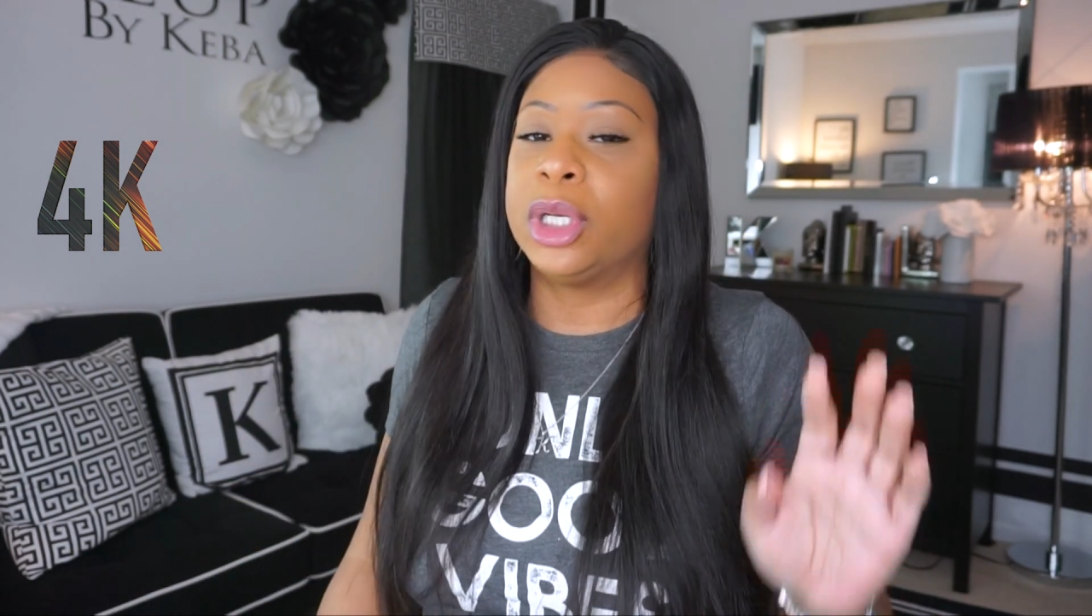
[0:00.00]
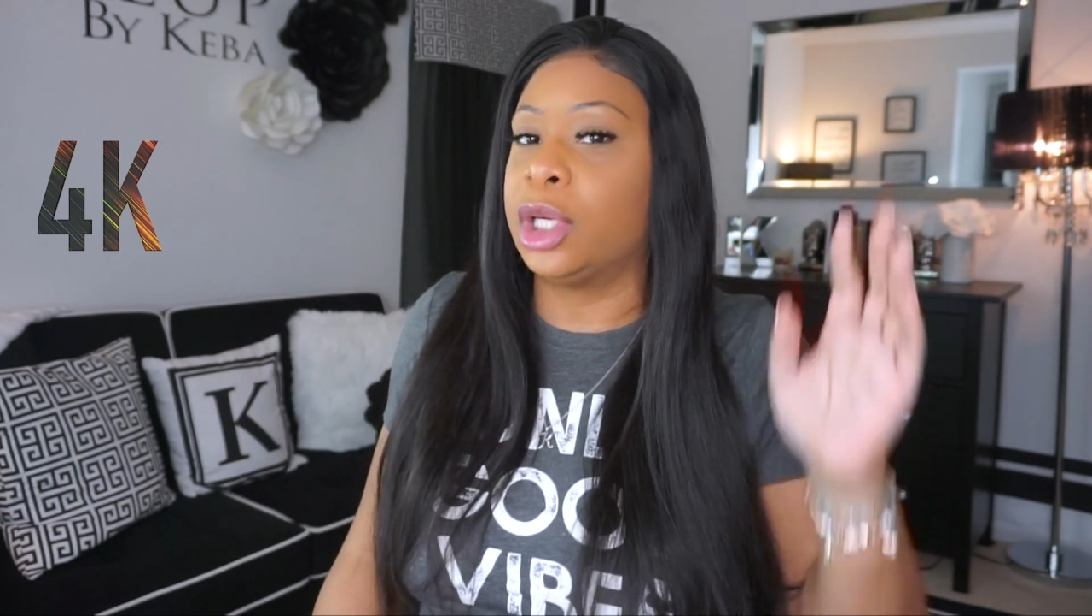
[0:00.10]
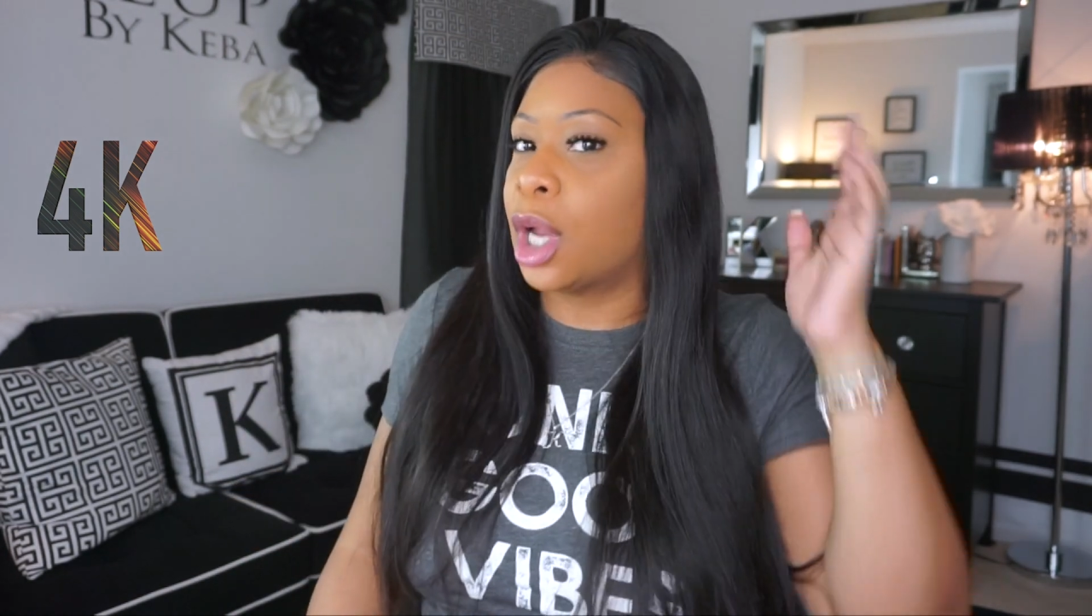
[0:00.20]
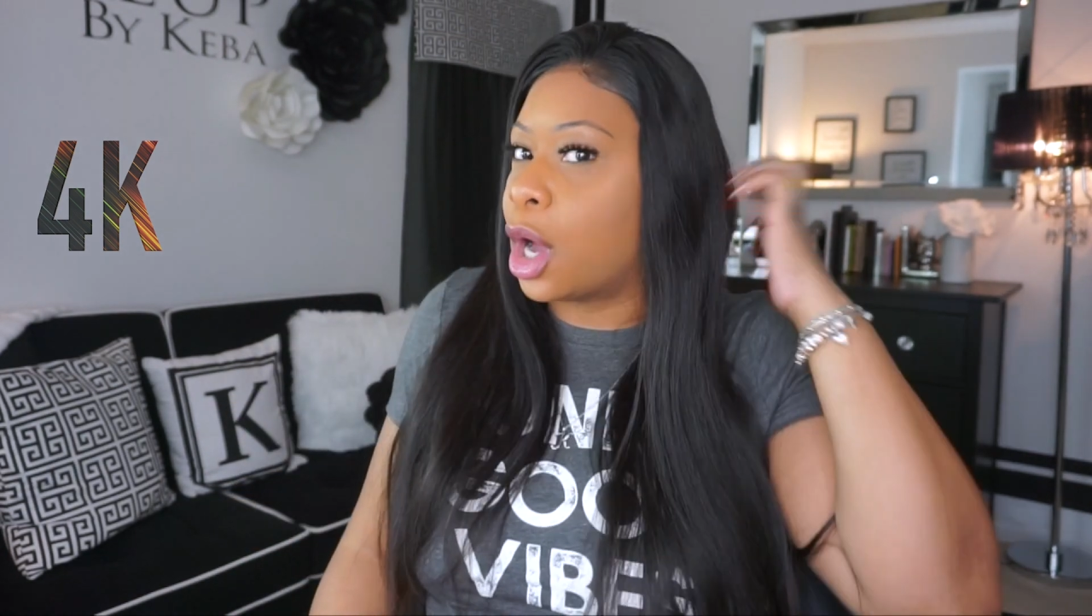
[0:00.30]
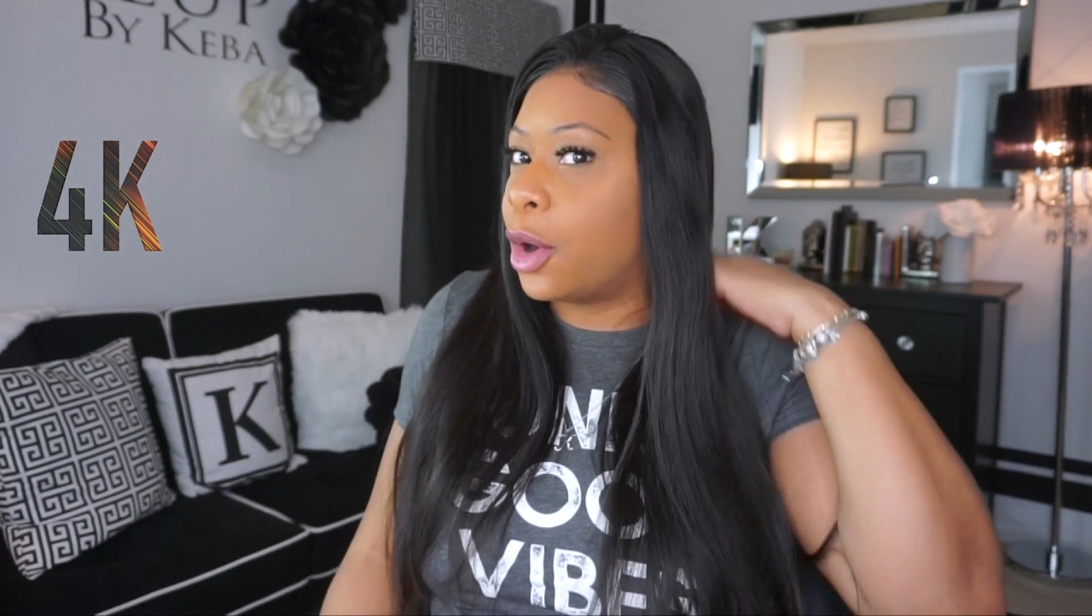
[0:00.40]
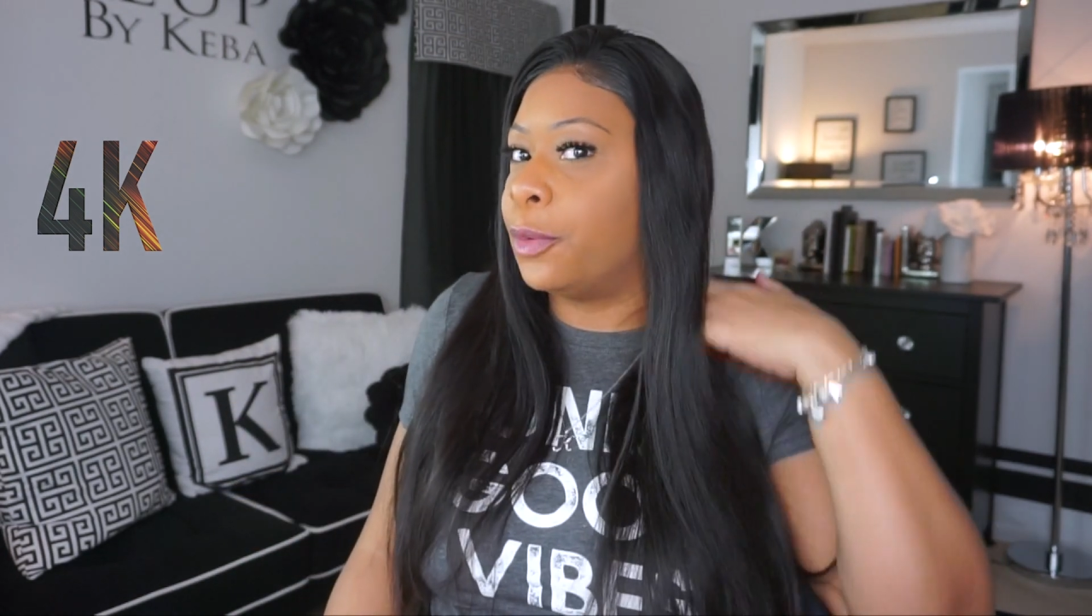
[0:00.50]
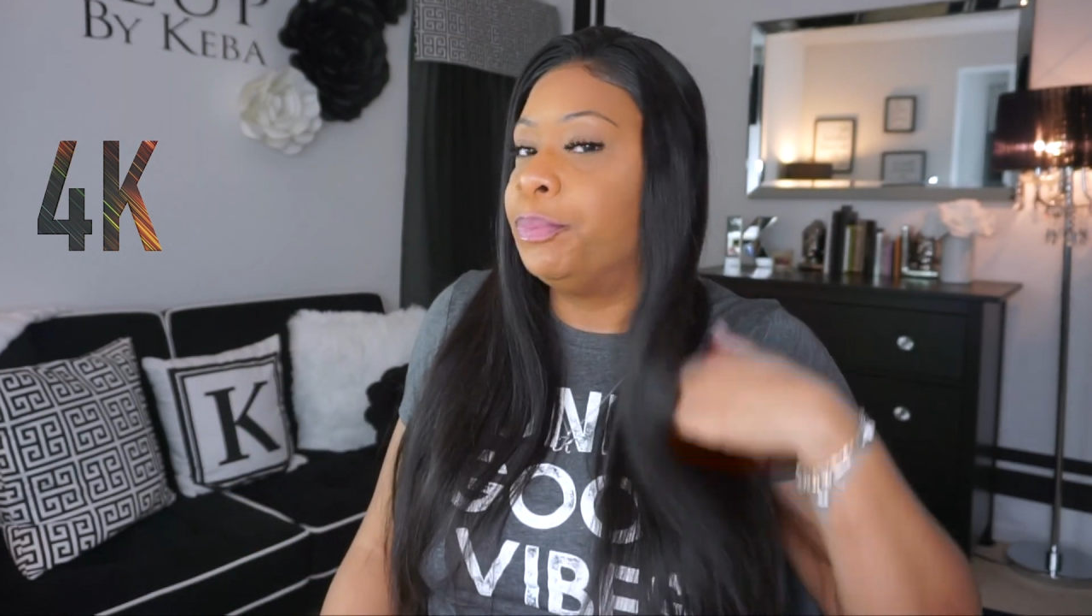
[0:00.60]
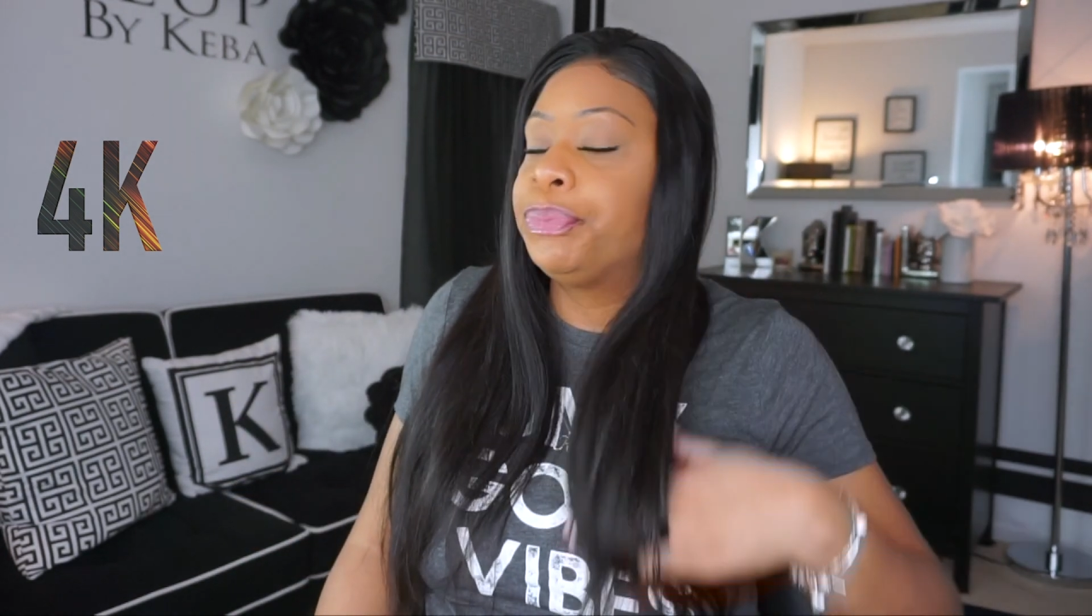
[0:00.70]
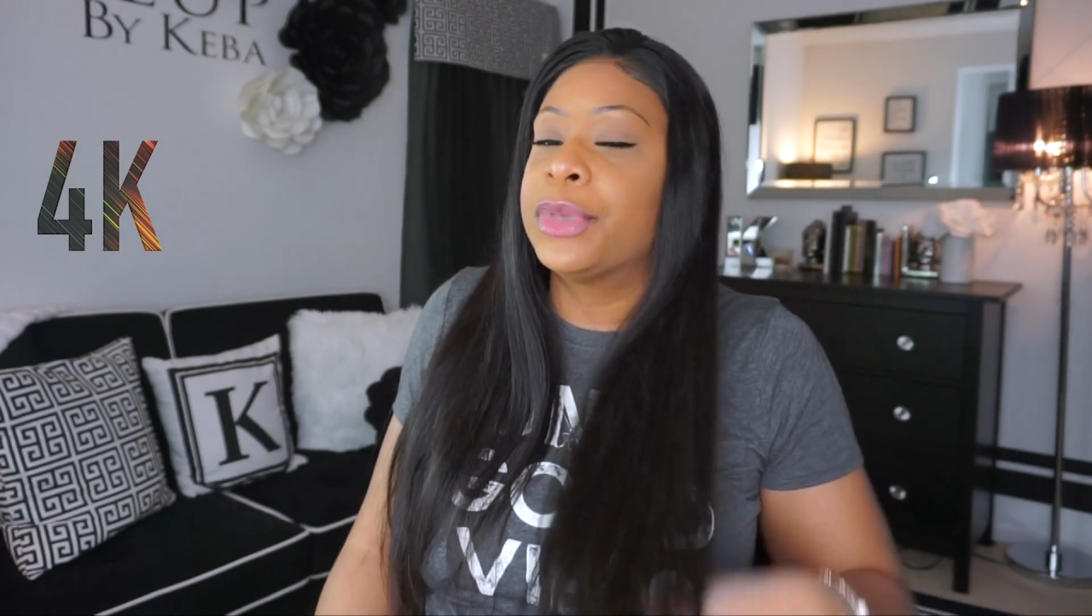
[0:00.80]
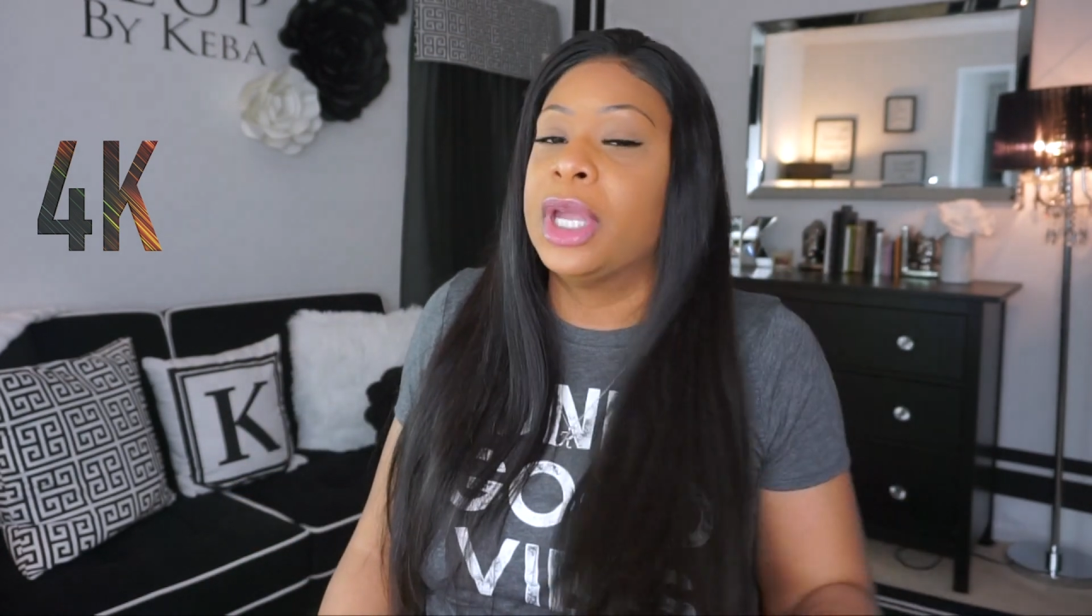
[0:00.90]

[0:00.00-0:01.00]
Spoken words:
below,